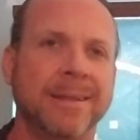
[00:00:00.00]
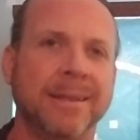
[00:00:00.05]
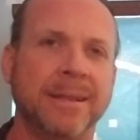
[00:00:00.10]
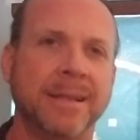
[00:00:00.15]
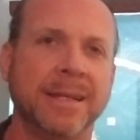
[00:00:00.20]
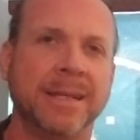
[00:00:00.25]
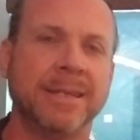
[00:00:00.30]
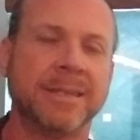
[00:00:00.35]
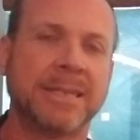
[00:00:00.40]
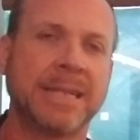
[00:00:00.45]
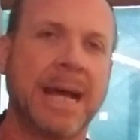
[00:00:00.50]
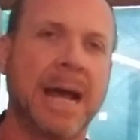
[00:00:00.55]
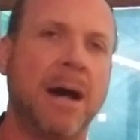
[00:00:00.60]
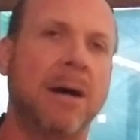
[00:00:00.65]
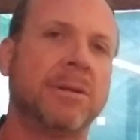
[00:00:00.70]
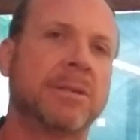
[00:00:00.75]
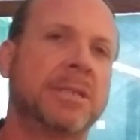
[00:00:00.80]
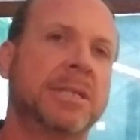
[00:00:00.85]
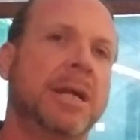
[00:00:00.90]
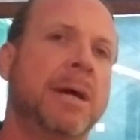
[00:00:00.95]
this
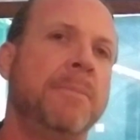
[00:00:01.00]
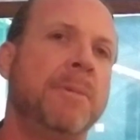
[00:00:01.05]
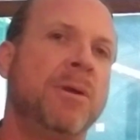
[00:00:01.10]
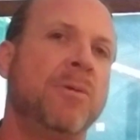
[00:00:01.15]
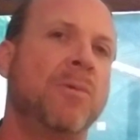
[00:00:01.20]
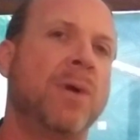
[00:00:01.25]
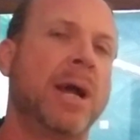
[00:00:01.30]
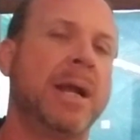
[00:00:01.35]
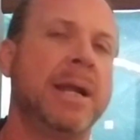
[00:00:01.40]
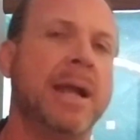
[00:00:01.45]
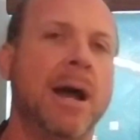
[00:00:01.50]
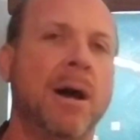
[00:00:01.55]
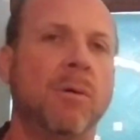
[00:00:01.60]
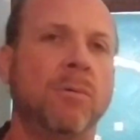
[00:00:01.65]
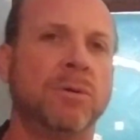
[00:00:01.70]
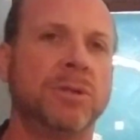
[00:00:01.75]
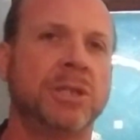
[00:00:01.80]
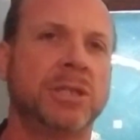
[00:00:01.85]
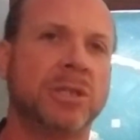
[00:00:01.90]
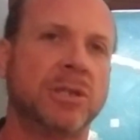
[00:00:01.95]
house that I'm in right now,
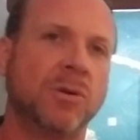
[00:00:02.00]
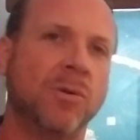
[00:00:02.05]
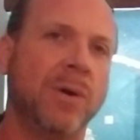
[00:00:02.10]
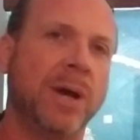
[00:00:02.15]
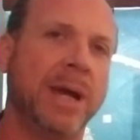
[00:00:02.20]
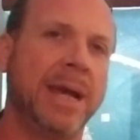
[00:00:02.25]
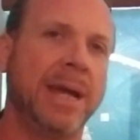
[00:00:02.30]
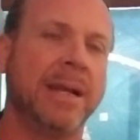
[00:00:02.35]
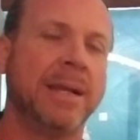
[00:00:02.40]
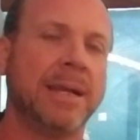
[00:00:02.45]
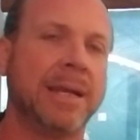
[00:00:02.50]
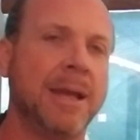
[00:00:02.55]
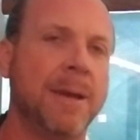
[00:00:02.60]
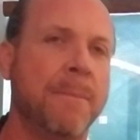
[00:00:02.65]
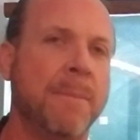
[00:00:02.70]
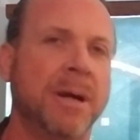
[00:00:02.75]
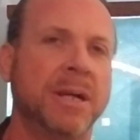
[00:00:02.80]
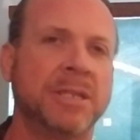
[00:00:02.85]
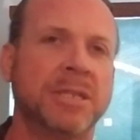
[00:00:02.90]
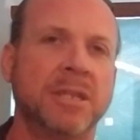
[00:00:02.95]
was to go ahead and
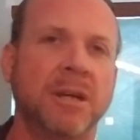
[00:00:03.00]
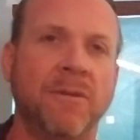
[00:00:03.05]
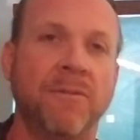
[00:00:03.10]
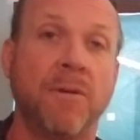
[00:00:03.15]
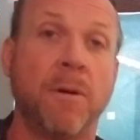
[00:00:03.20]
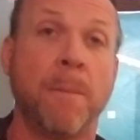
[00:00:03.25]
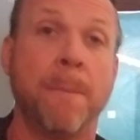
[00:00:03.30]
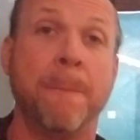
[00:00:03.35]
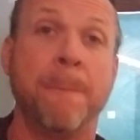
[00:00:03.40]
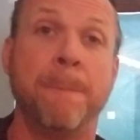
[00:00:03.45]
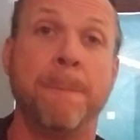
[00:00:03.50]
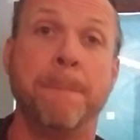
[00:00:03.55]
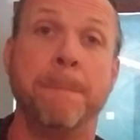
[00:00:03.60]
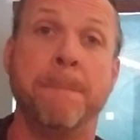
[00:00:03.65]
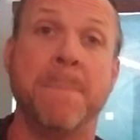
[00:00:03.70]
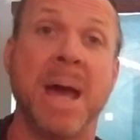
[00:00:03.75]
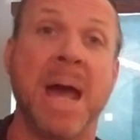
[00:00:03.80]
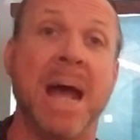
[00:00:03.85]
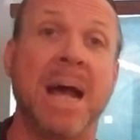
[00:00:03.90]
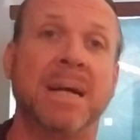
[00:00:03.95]
get myself
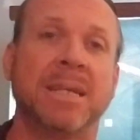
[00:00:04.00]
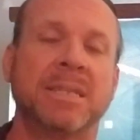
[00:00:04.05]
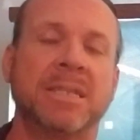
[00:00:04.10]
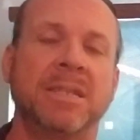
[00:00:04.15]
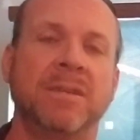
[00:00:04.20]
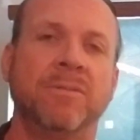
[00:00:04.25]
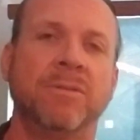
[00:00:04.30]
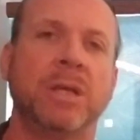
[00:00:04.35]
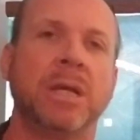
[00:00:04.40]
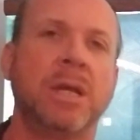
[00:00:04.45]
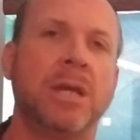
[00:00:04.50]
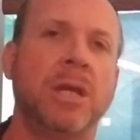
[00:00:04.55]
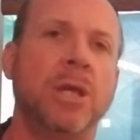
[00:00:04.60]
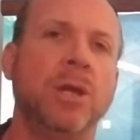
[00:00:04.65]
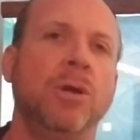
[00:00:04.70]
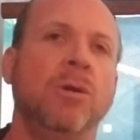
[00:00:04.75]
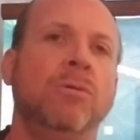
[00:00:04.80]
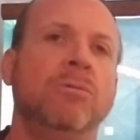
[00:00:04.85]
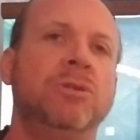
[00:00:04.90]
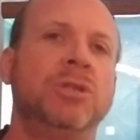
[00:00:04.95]
a massively
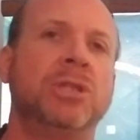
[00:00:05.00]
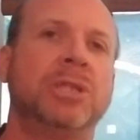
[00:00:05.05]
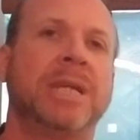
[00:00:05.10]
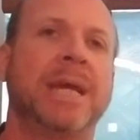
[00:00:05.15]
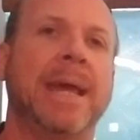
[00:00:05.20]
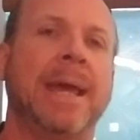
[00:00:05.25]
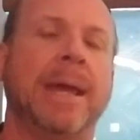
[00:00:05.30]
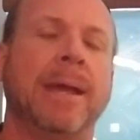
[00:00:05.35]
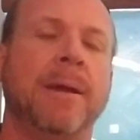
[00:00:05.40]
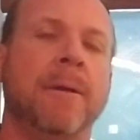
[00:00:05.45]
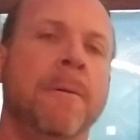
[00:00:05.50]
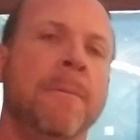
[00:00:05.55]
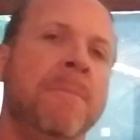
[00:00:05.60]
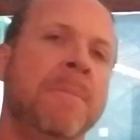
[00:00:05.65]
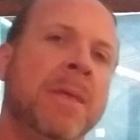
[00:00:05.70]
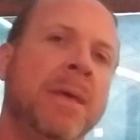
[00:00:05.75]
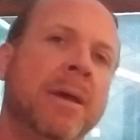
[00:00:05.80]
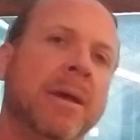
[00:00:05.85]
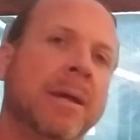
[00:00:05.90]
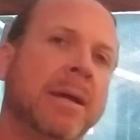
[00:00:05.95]
huge tank.
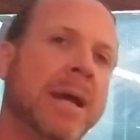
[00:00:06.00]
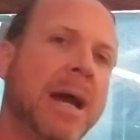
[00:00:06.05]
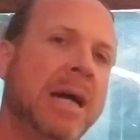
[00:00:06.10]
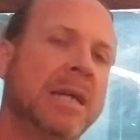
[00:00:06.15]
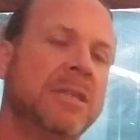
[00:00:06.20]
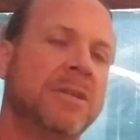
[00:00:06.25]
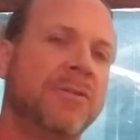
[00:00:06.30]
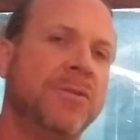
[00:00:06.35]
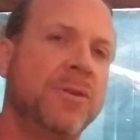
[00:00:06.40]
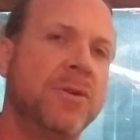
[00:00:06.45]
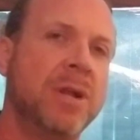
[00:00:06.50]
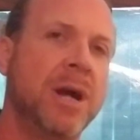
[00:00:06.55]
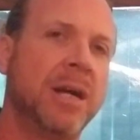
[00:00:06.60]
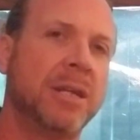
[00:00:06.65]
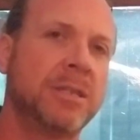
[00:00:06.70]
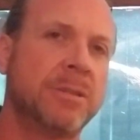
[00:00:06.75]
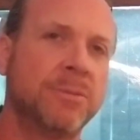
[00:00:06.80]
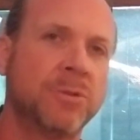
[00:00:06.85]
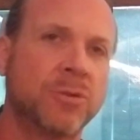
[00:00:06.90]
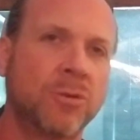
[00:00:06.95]
Guys, if you're not
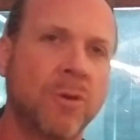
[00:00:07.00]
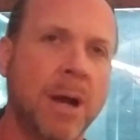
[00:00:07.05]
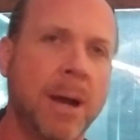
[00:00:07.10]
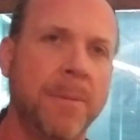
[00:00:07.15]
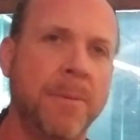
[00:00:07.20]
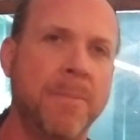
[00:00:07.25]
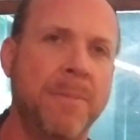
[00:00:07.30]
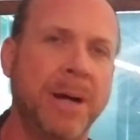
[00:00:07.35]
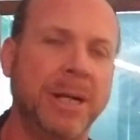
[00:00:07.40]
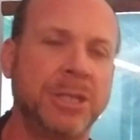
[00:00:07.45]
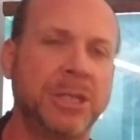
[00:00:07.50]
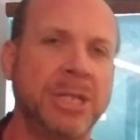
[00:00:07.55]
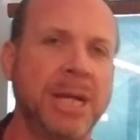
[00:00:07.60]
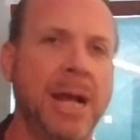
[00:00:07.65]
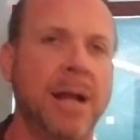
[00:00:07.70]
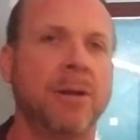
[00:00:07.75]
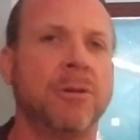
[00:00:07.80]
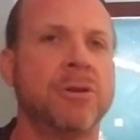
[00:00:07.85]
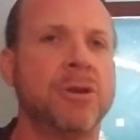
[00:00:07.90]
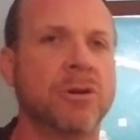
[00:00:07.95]
subscribed to my
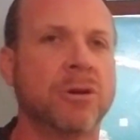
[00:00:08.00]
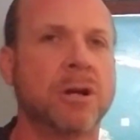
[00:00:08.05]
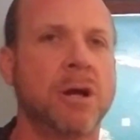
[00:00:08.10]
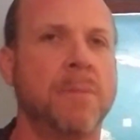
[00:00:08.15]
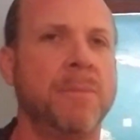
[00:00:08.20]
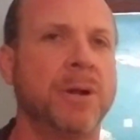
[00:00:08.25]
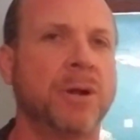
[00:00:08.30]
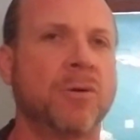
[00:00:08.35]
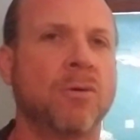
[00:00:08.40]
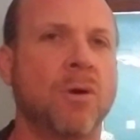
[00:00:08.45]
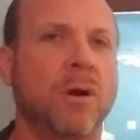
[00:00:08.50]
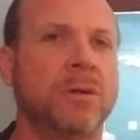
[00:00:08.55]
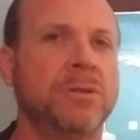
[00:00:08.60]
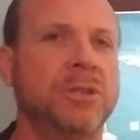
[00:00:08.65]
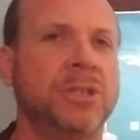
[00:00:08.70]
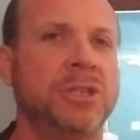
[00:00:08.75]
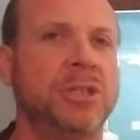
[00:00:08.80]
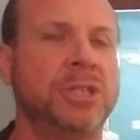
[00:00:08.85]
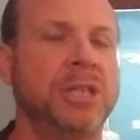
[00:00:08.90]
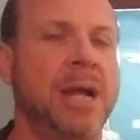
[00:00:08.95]
channel and you're coming
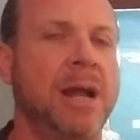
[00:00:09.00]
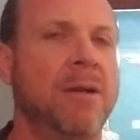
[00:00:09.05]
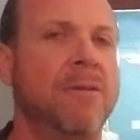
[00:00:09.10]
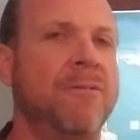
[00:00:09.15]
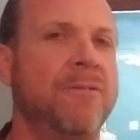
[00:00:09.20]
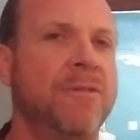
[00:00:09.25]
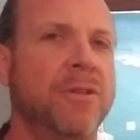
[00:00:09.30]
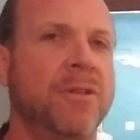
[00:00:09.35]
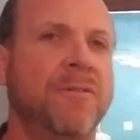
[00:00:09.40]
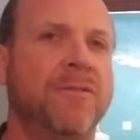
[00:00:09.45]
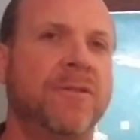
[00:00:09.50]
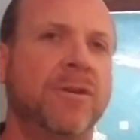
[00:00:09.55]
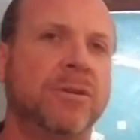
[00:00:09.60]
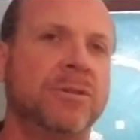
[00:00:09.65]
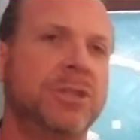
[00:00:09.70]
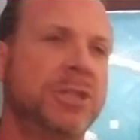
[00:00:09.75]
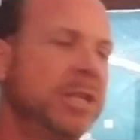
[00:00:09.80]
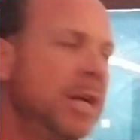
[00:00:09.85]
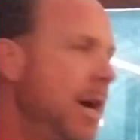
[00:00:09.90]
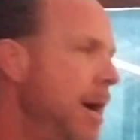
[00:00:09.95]
across this channel for the
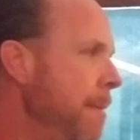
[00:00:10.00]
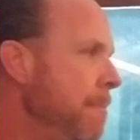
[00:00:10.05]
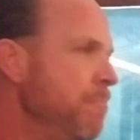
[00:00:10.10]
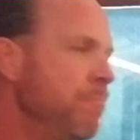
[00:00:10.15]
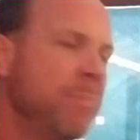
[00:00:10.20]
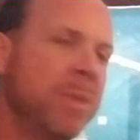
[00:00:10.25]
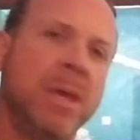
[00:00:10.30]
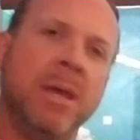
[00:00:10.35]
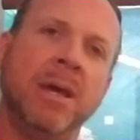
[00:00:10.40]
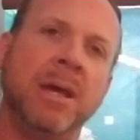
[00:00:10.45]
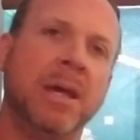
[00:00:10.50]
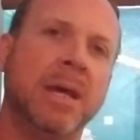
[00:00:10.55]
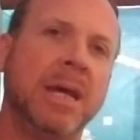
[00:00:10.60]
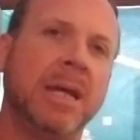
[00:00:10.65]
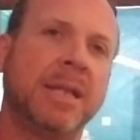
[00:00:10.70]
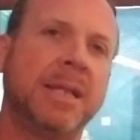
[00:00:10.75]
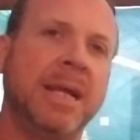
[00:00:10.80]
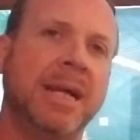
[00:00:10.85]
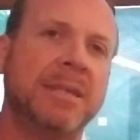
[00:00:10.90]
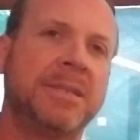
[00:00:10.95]
first time,
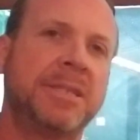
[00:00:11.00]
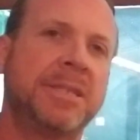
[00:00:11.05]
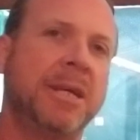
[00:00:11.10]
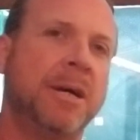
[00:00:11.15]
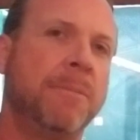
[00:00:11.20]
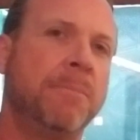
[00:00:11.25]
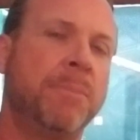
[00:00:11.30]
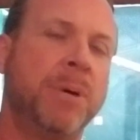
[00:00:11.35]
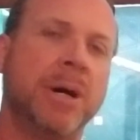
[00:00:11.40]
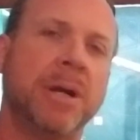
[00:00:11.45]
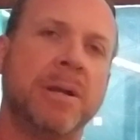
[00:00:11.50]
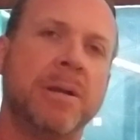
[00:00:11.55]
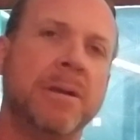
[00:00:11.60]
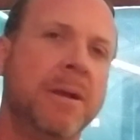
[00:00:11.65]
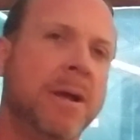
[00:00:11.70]
hit that sub button.